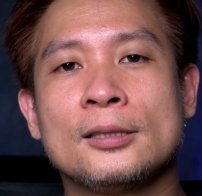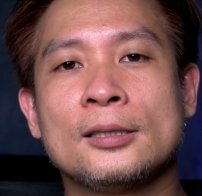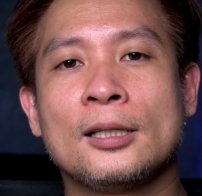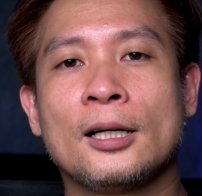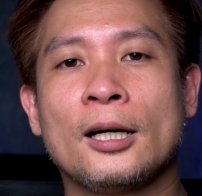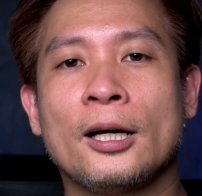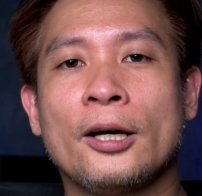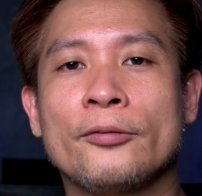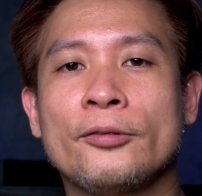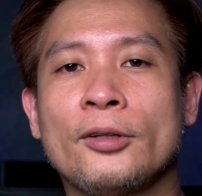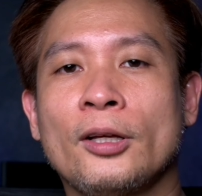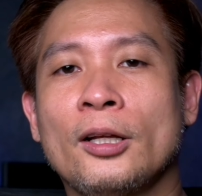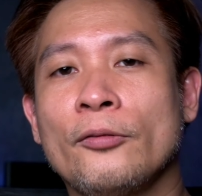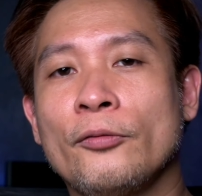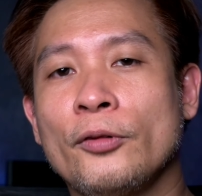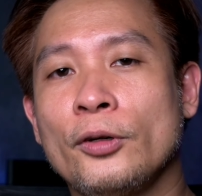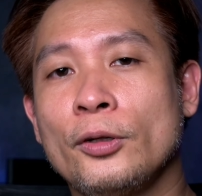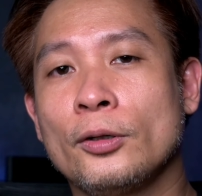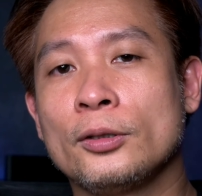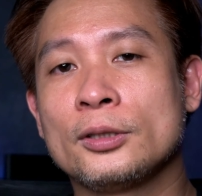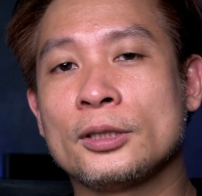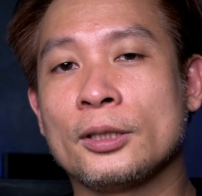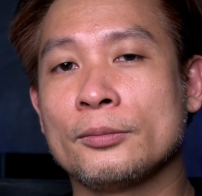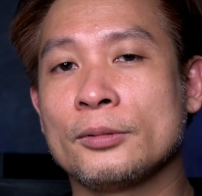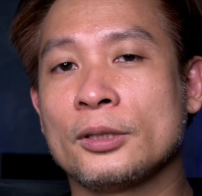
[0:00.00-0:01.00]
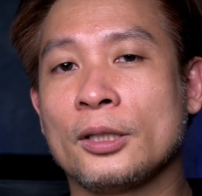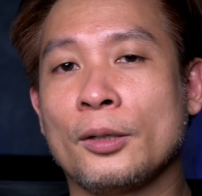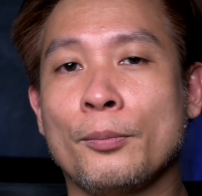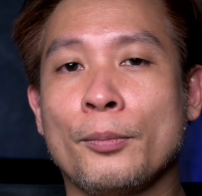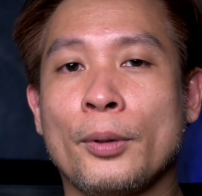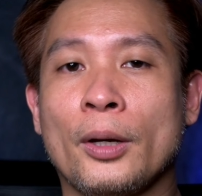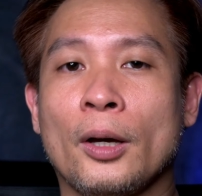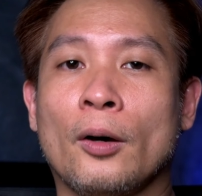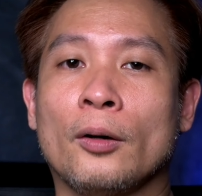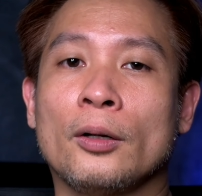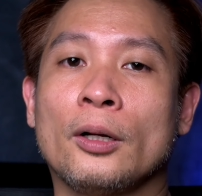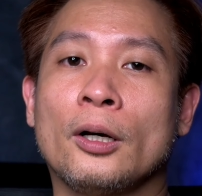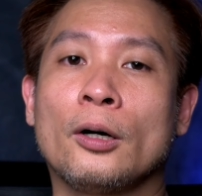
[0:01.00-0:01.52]
I've done a video sometime back on
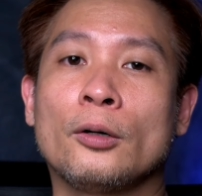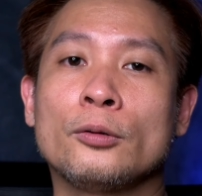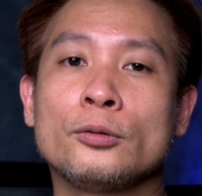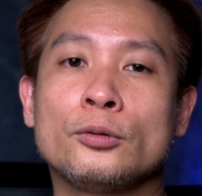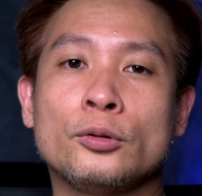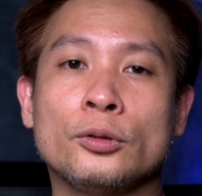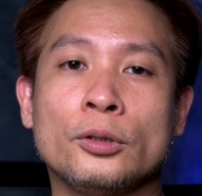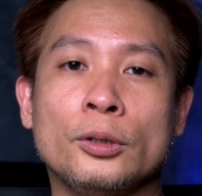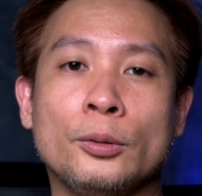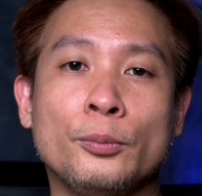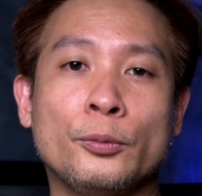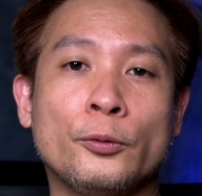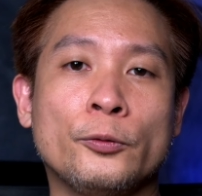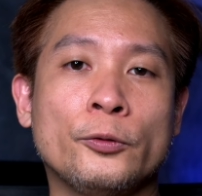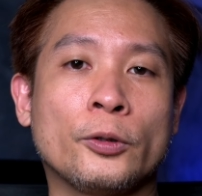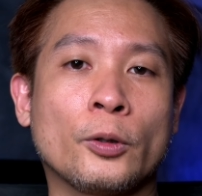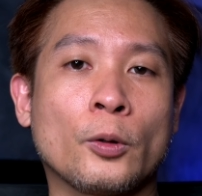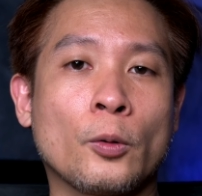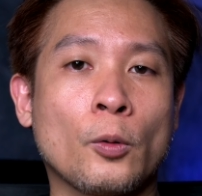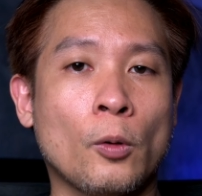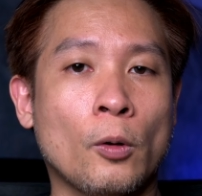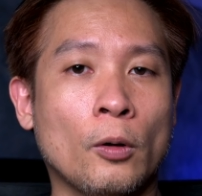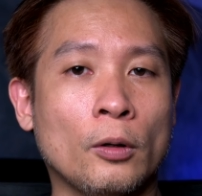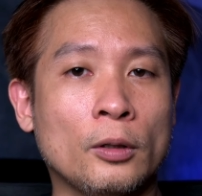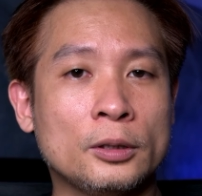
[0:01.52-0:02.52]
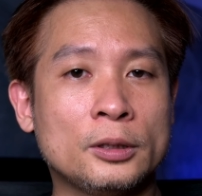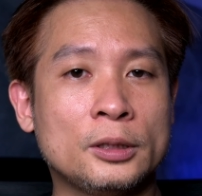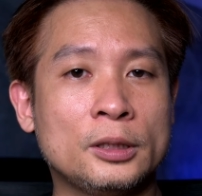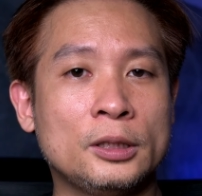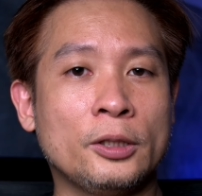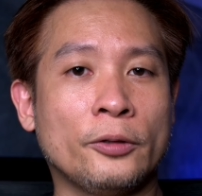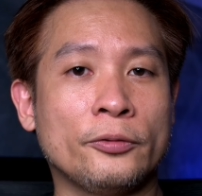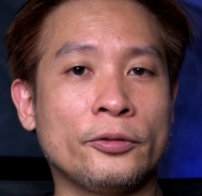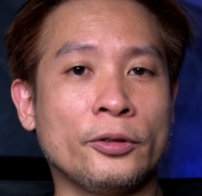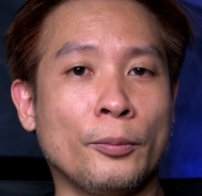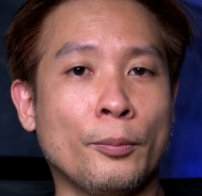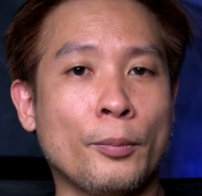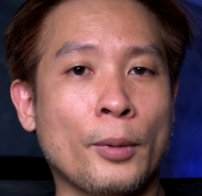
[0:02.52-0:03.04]
how to improve the quality of the
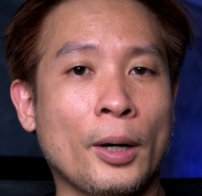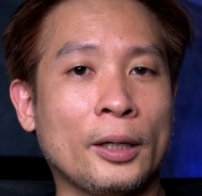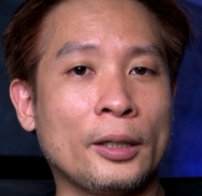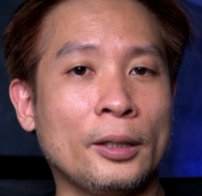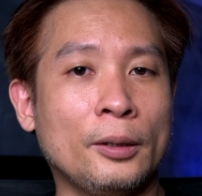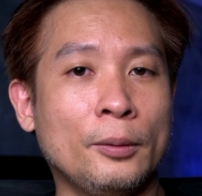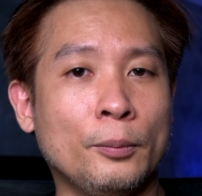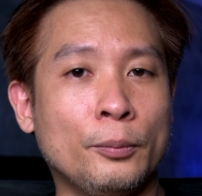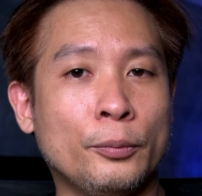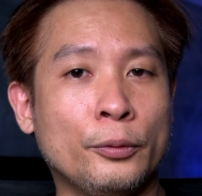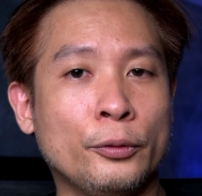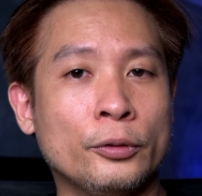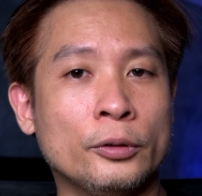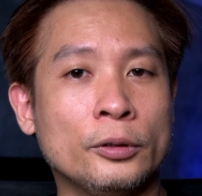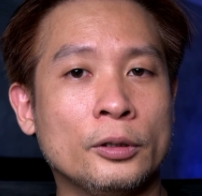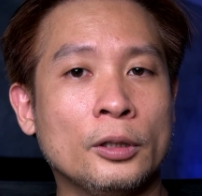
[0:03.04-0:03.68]
mic input